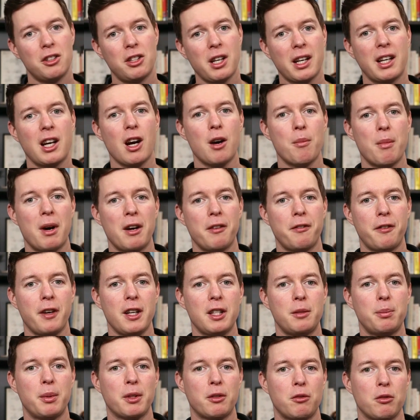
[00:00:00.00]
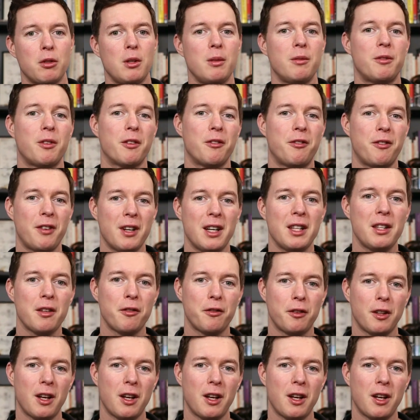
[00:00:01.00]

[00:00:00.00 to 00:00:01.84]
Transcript: Check out my Facebook group for further